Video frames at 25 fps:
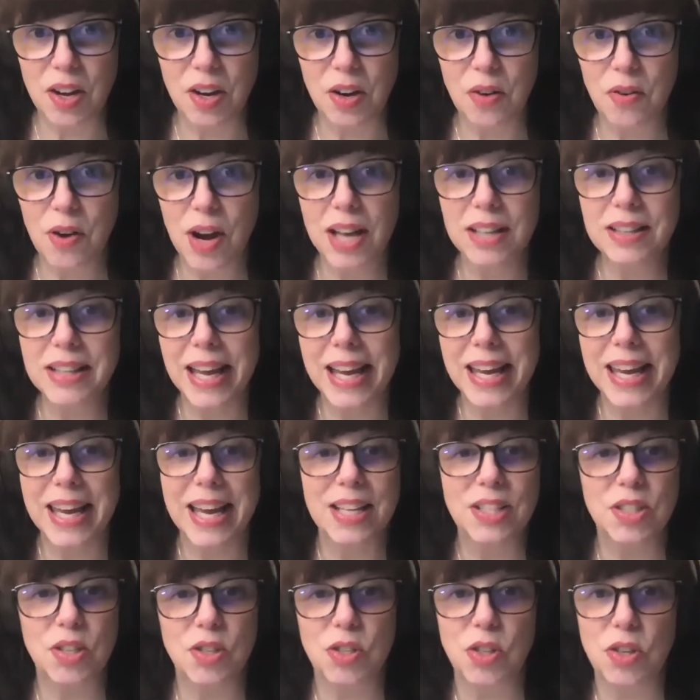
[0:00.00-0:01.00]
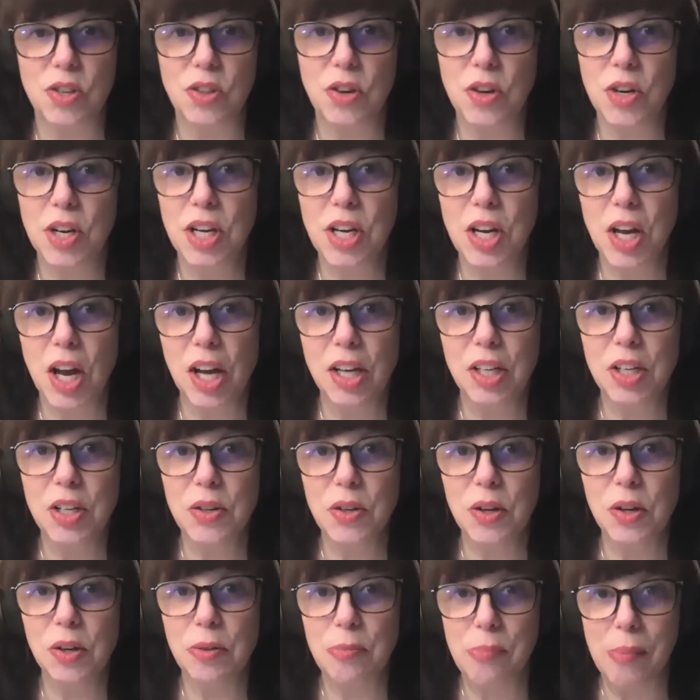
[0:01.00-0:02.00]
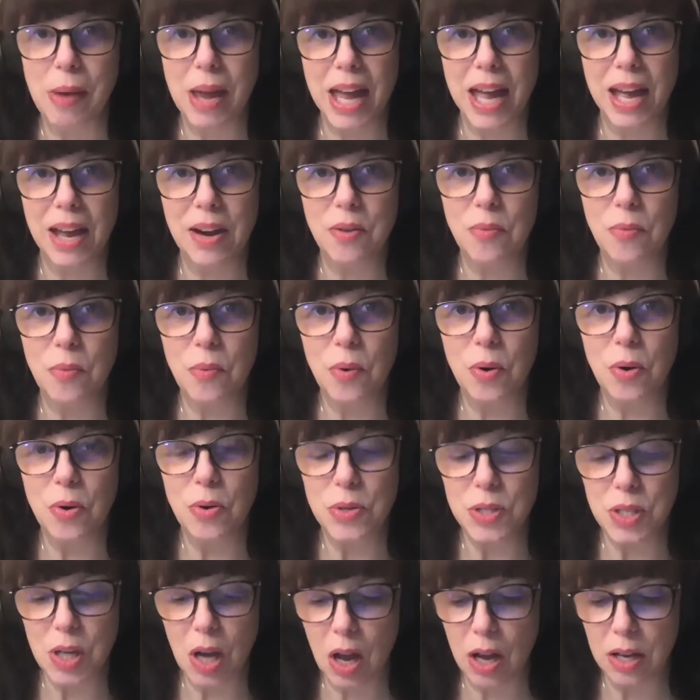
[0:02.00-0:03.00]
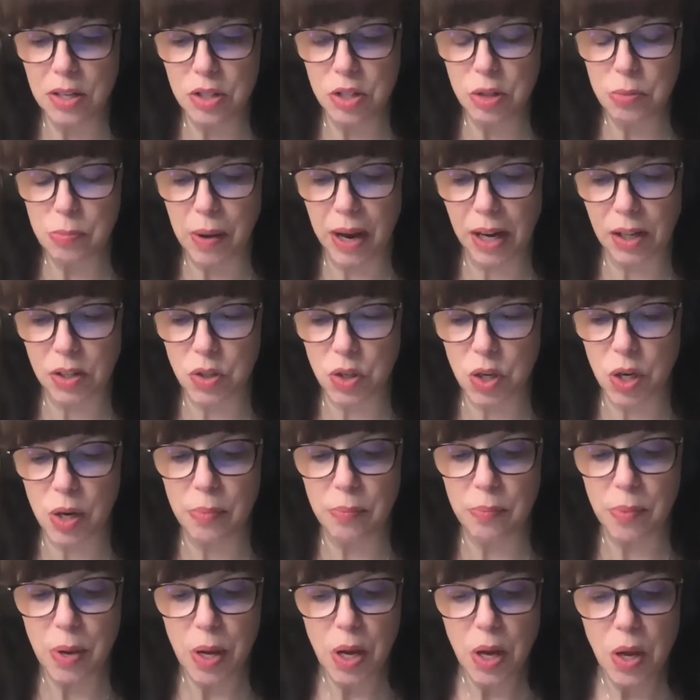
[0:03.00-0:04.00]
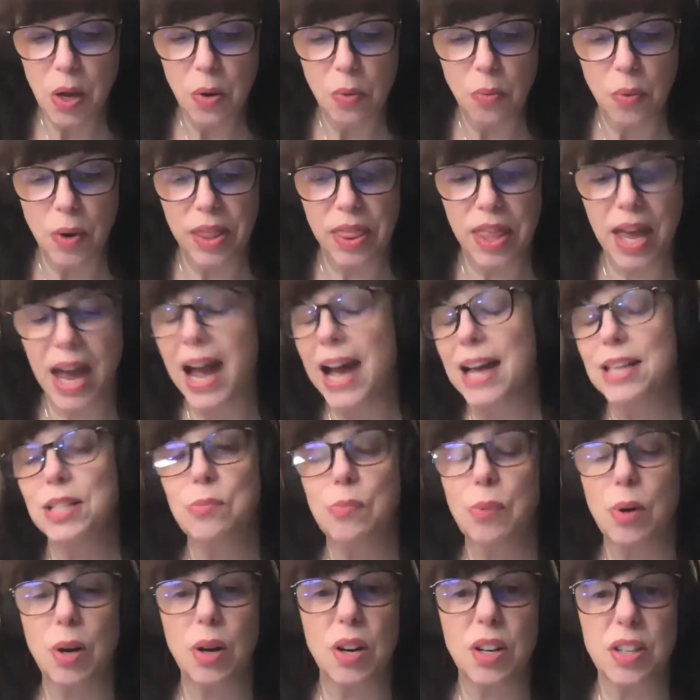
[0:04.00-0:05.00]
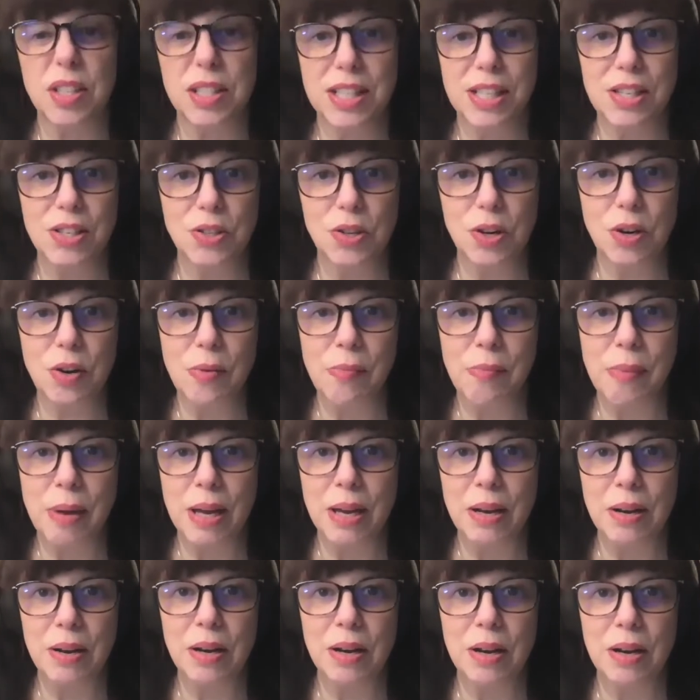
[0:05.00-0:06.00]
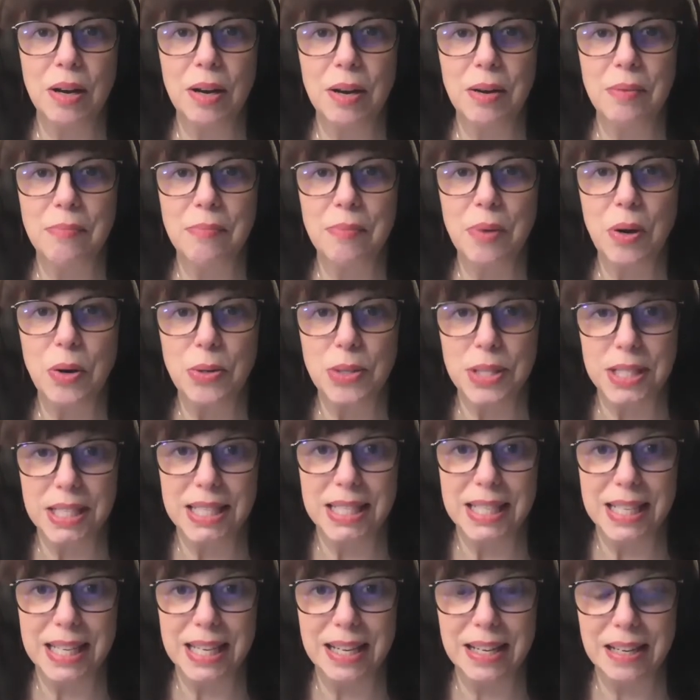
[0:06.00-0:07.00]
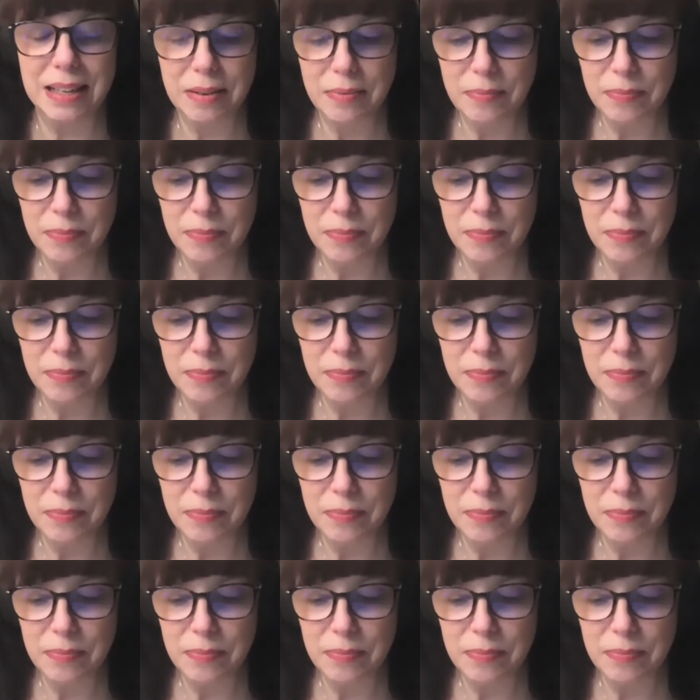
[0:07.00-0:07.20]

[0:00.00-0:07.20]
Craig Lancaster's a 39-year-old man who's on spectrum with Asperger's syndrome and OCD.